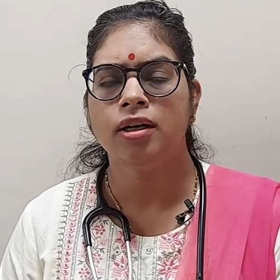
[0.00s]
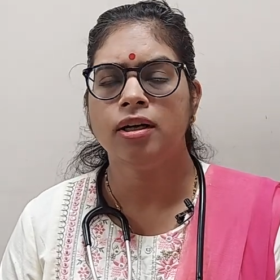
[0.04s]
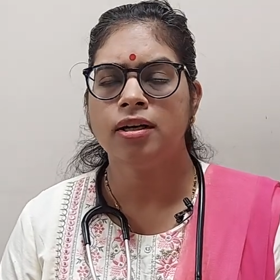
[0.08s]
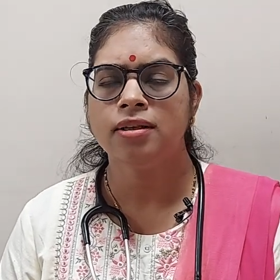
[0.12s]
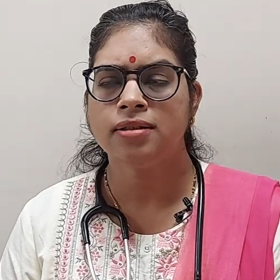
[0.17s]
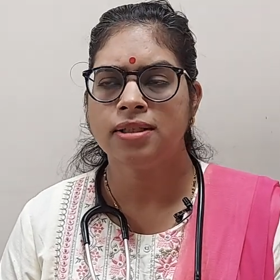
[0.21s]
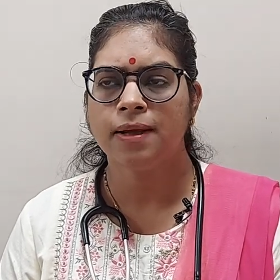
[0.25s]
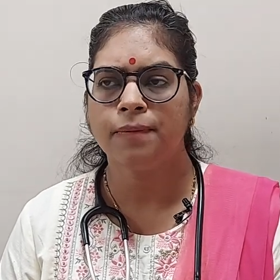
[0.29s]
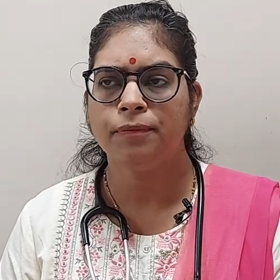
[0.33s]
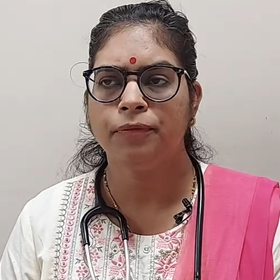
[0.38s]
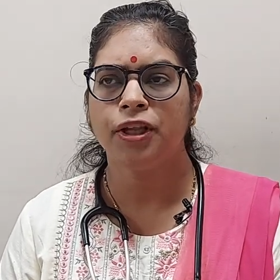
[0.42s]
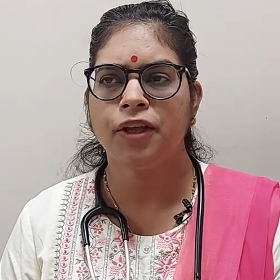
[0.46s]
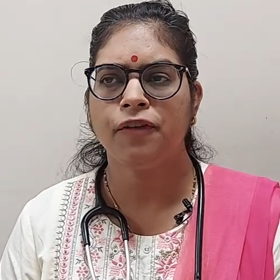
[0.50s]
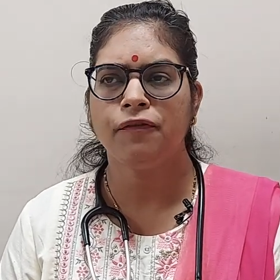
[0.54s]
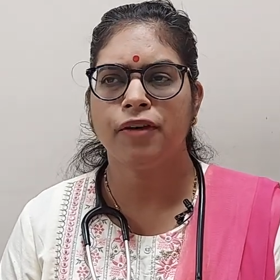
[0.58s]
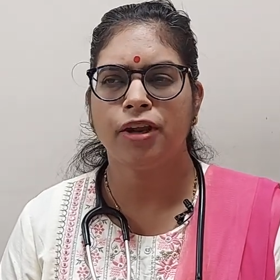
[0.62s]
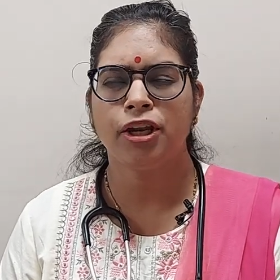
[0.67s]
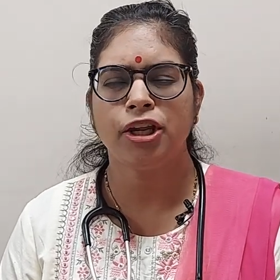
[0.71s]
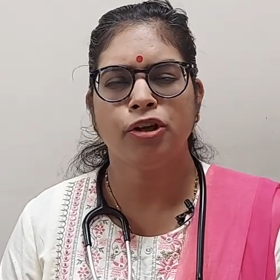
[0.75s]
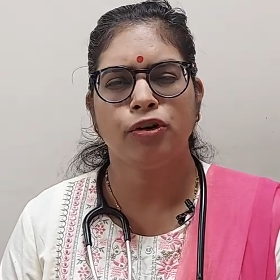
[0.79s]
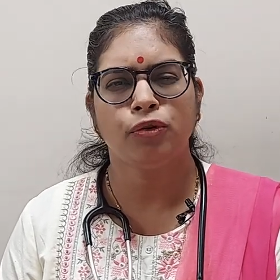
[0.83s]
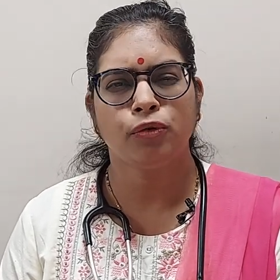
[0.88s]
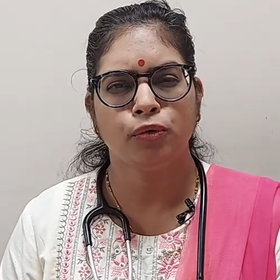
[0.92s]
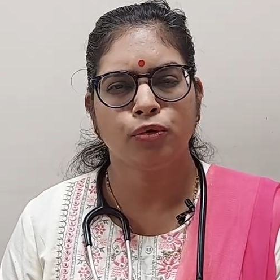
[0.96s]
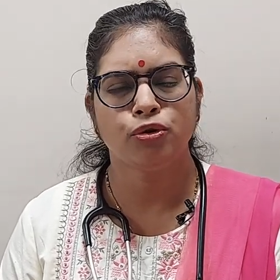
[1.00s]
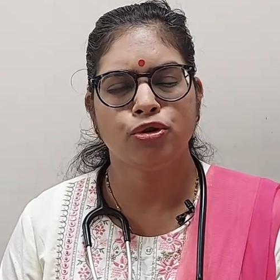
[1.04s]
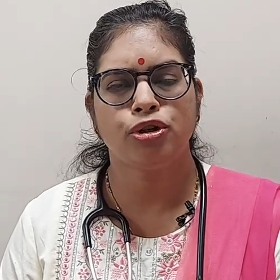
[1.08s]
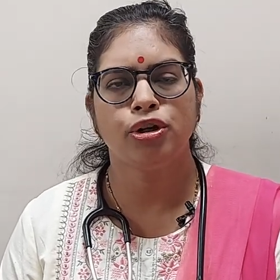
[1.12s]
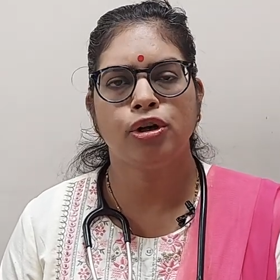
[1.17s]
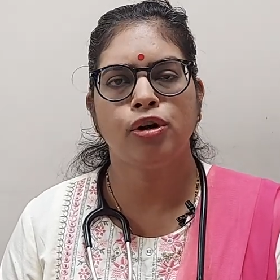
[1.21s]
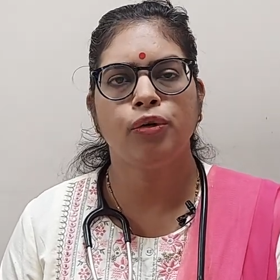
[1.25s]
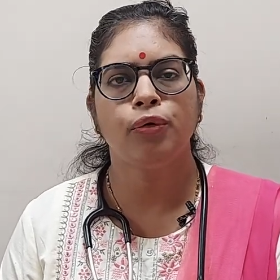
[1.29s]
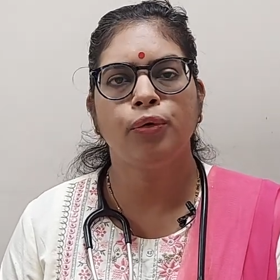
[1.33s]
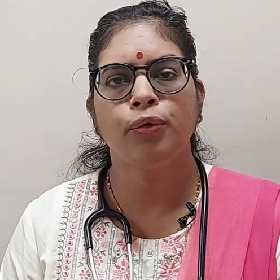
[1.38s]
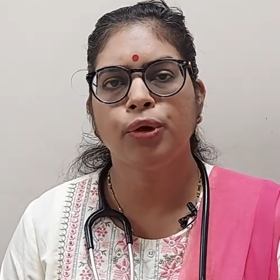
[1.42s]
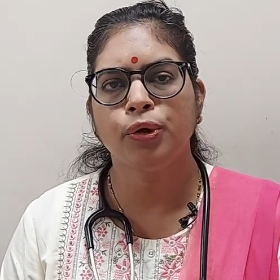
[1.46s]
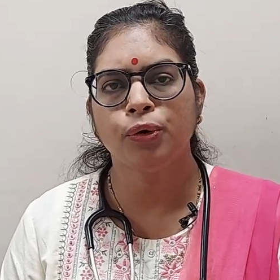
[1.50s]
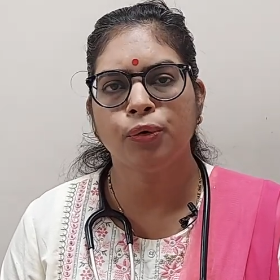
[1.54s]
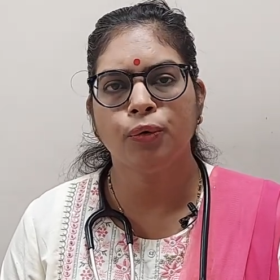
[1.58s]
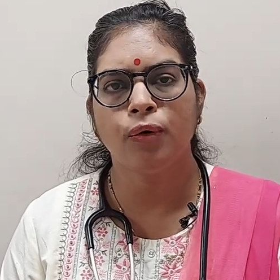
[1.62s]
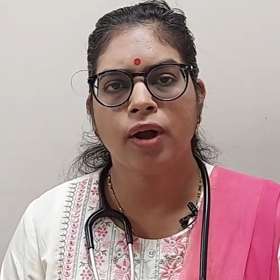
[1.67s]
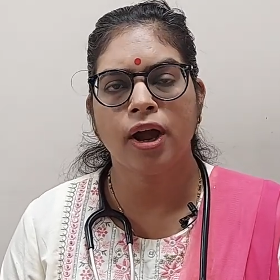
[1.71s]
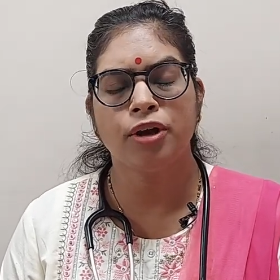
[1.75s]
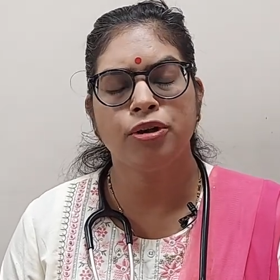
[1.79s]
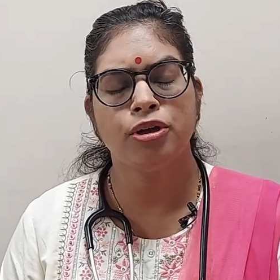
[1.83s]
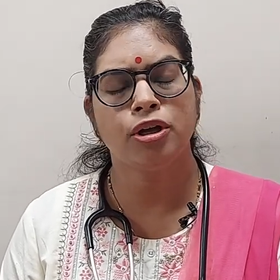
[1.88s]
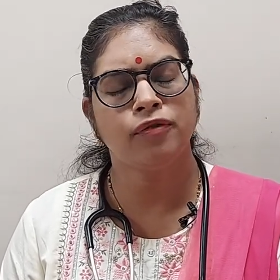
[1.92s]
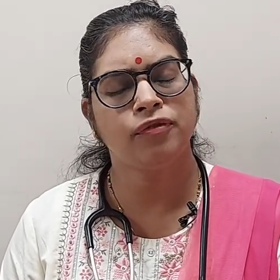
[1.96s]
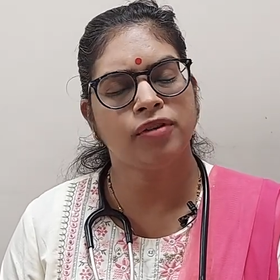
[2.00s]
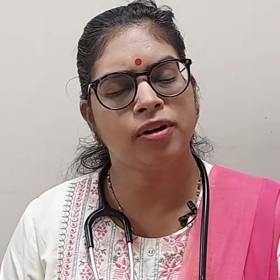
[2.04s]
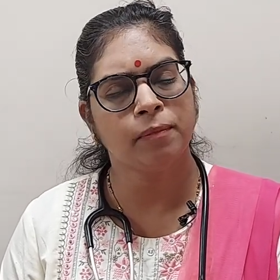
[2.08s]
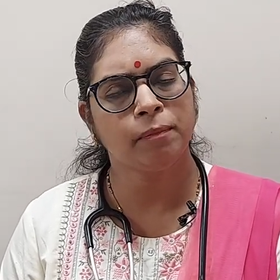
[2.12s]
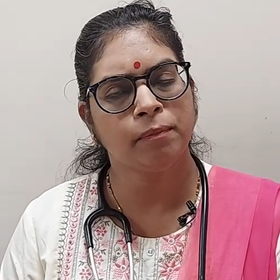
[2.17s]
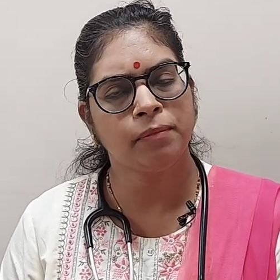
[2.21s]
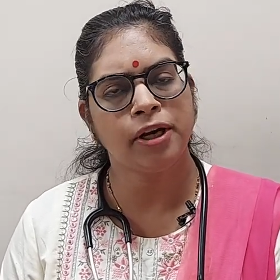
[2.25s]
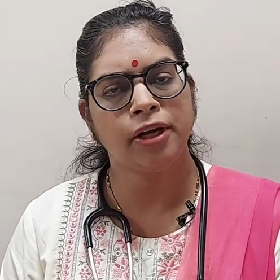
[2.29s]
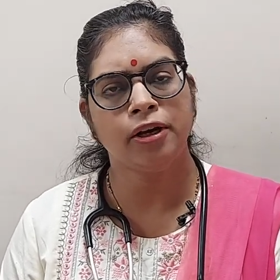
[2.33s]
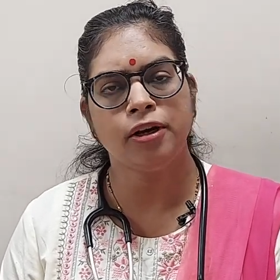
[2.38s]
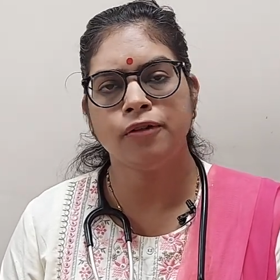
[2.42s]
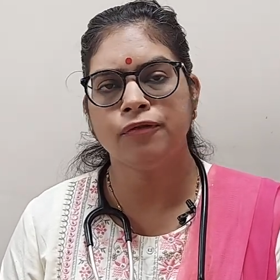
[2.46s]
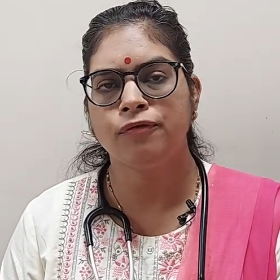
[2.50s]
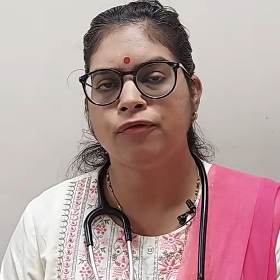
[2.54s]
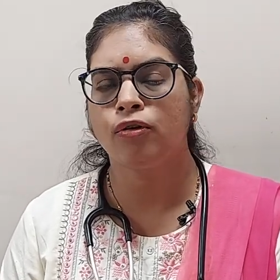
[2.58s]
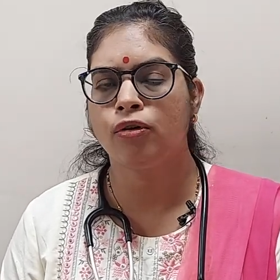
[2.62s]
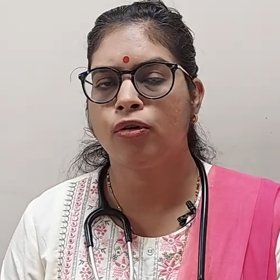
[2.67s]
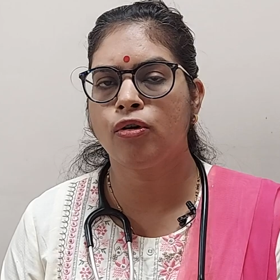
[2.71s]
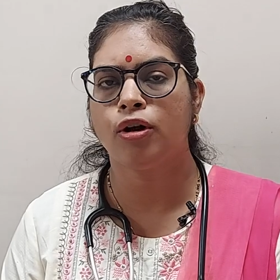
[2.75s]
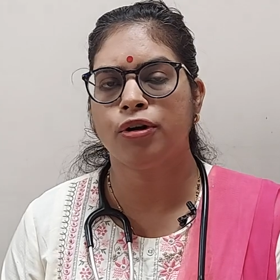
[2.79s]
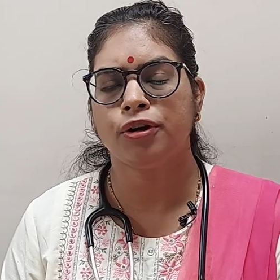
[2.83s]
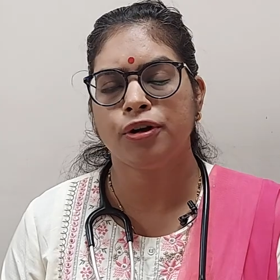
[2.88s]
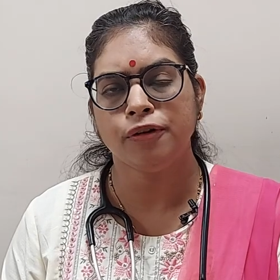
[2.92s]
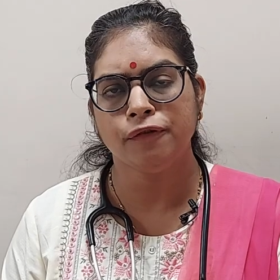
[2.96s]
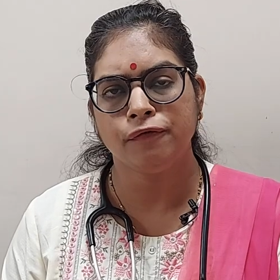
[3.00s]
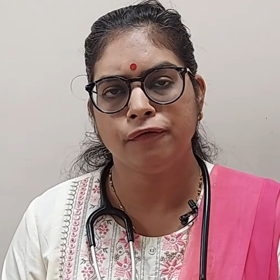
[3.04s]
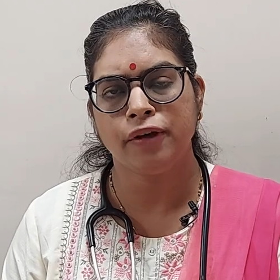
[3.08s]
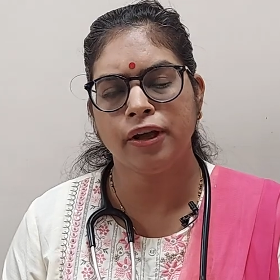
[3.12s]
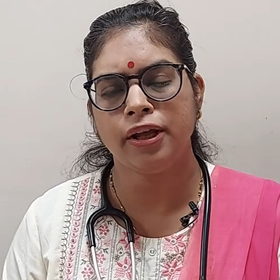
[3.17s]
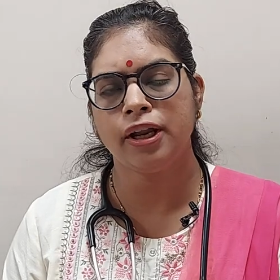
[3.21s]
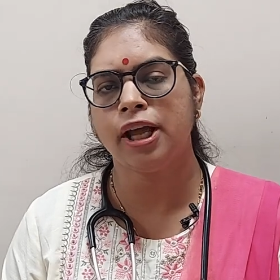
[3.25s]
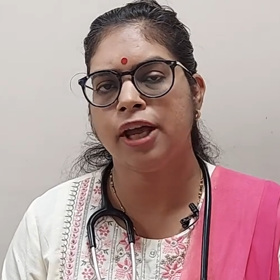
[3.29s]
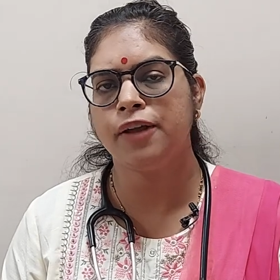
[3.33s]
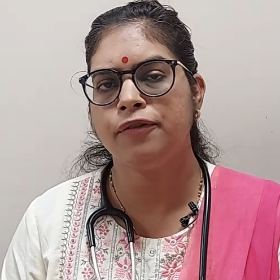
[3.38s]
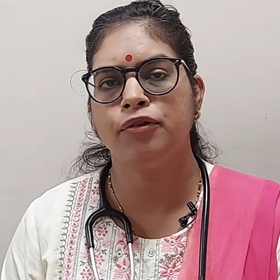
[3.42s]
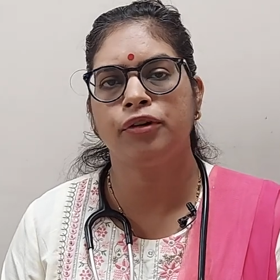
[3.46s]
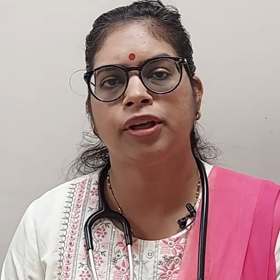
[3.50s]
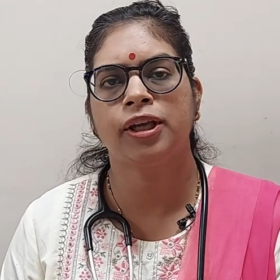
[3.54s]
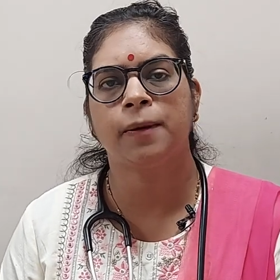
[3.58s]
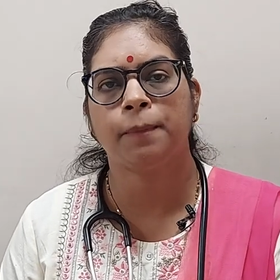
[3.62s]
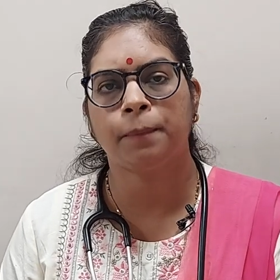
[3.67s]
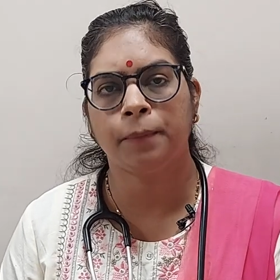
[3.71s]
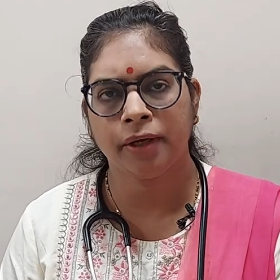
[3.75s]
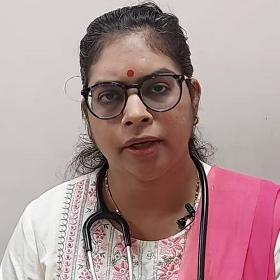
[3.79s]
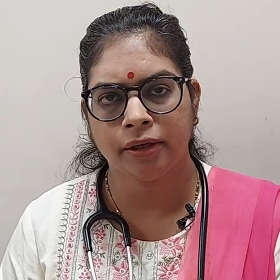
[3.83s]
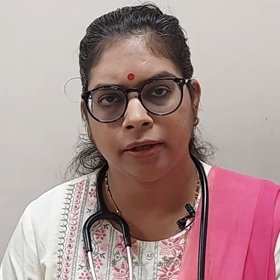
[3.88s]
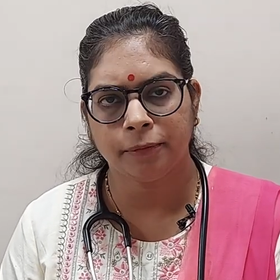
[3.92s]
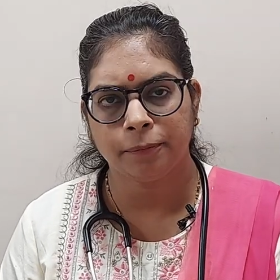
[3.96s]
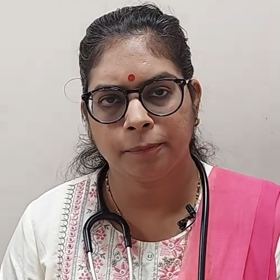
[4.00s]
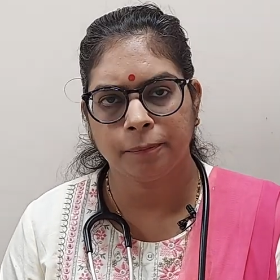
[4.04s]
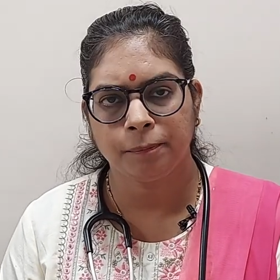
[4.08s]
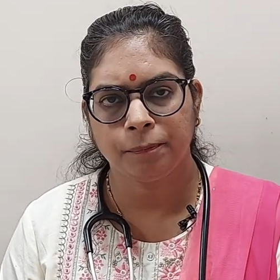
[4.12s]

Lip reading: something very crucial to you, and you have completely forgotten where have you kept it?